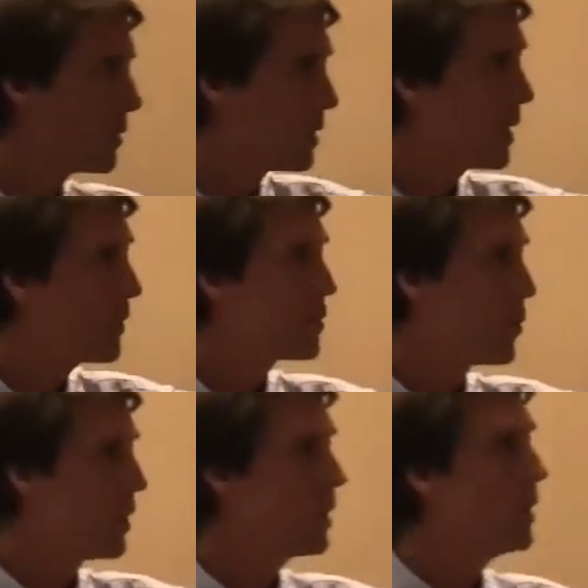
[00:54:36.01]
to David's
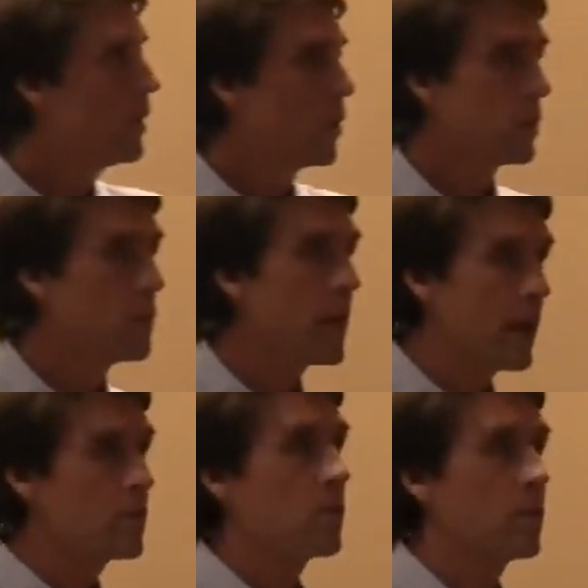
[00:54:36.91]
point, or to my
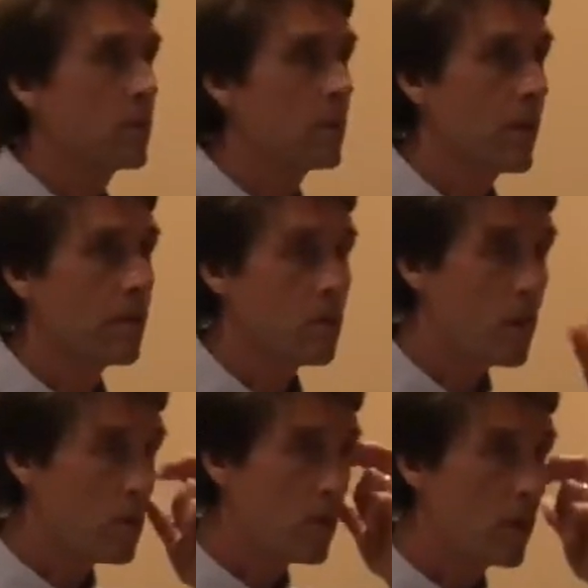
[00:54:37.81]
answer to David's
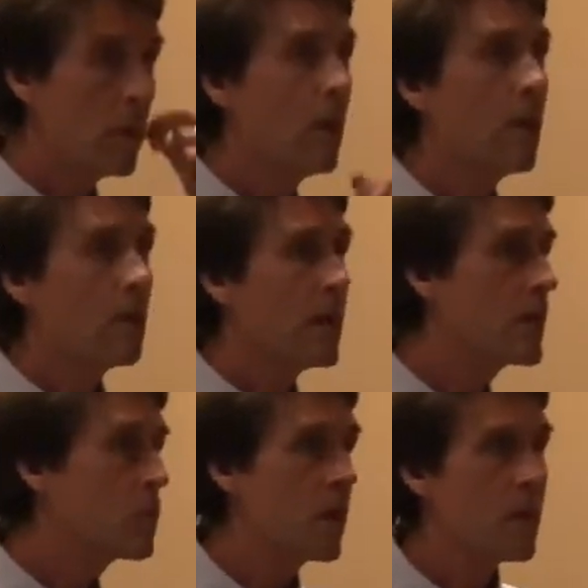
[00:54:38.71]
question,
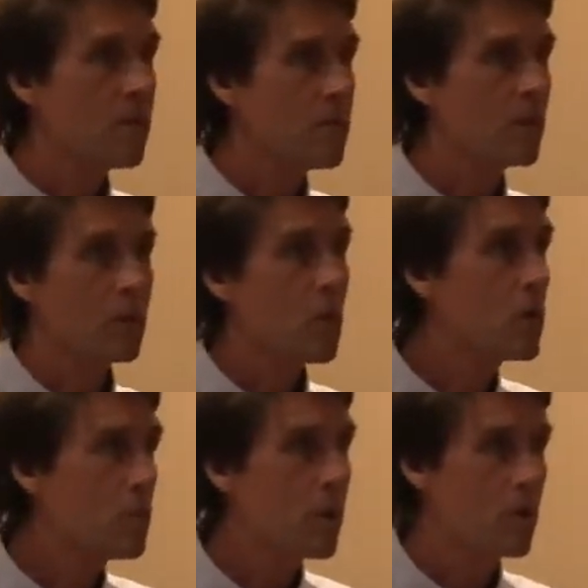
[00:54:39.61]
that's why they feel no
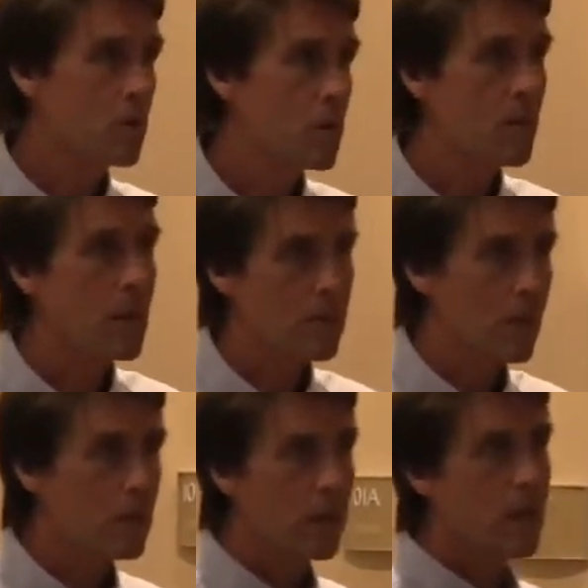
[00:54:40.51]
compunction about
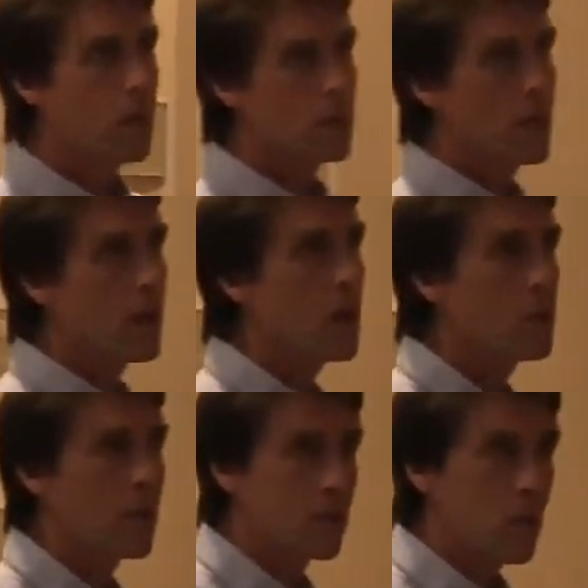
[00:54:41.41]
suddenly cozying up
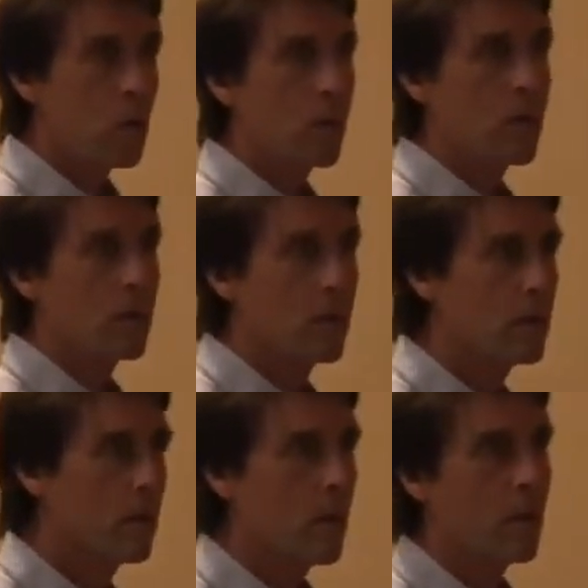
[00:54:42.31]
with a totally,
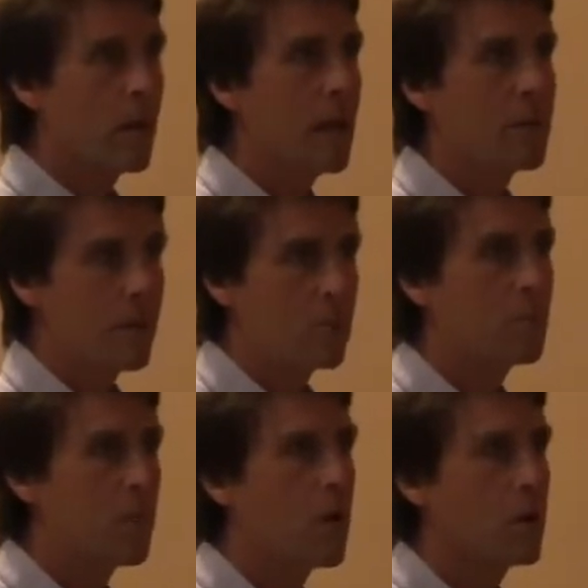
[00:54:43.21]
you know, animus
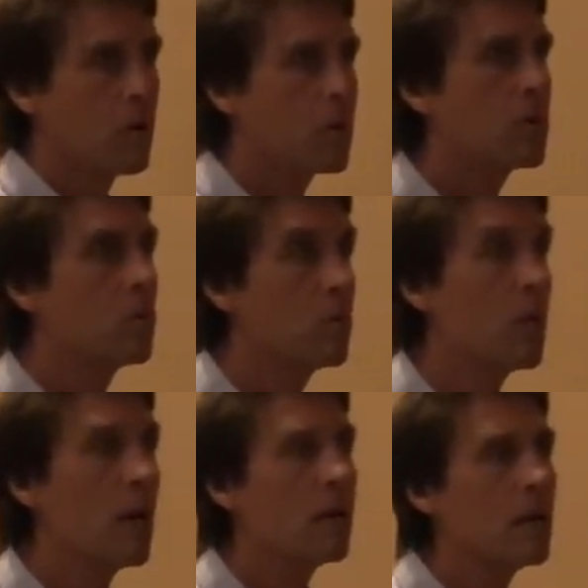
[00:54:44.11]
partner with, with
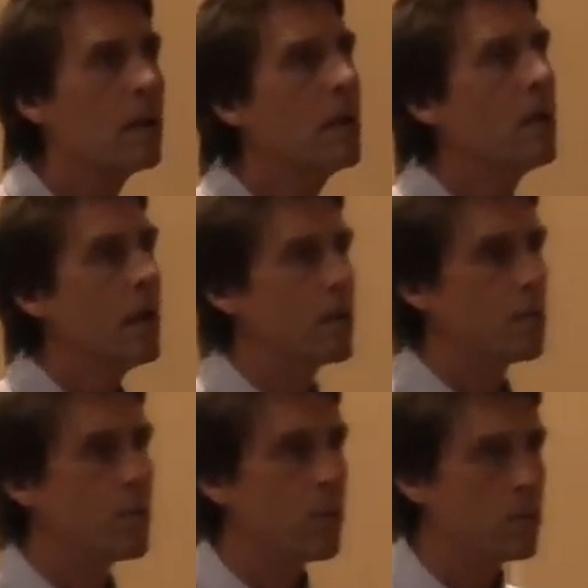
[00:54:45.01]
China, as
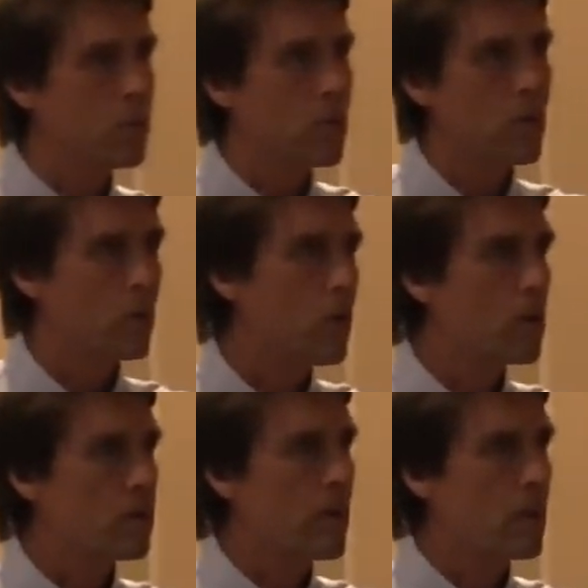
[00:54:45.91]
opposed to their
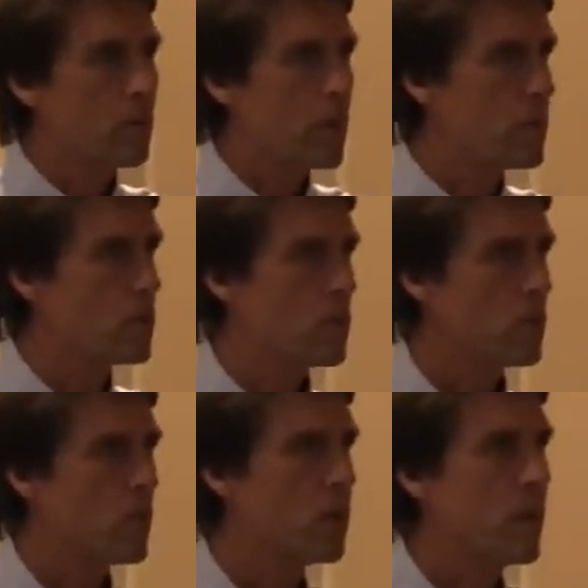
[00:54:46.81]
long-standing relationship
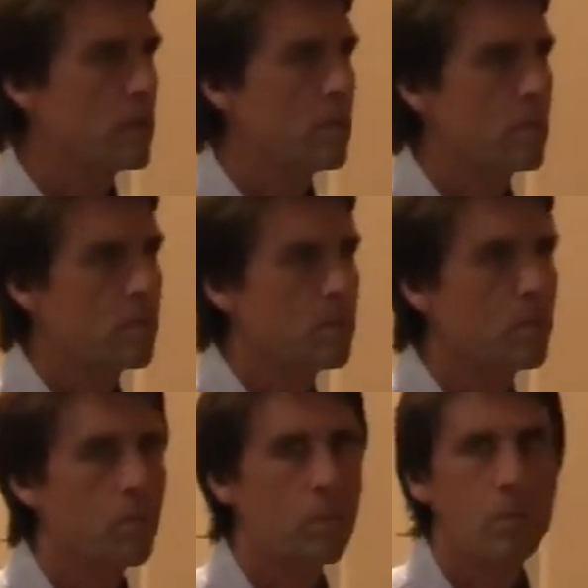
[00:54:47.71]
with the U S
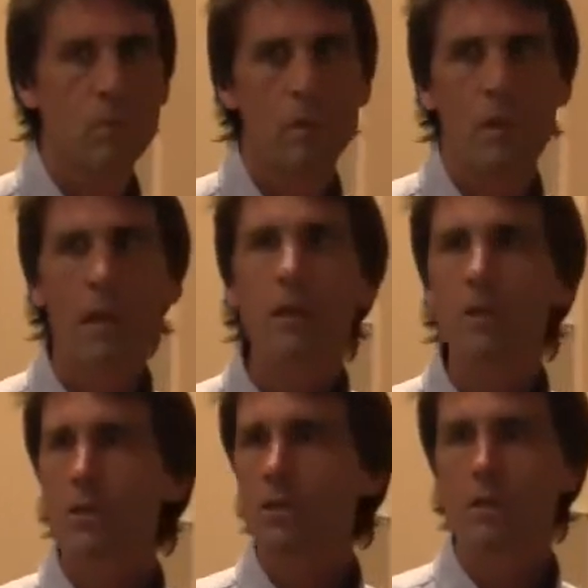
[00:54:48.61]

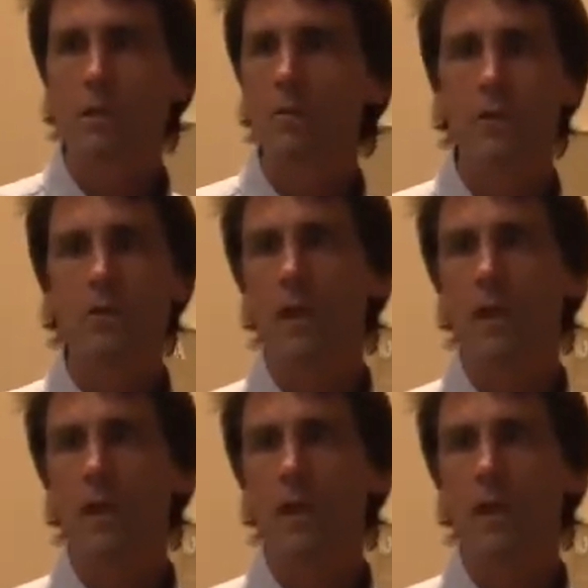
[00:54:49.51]
English is an official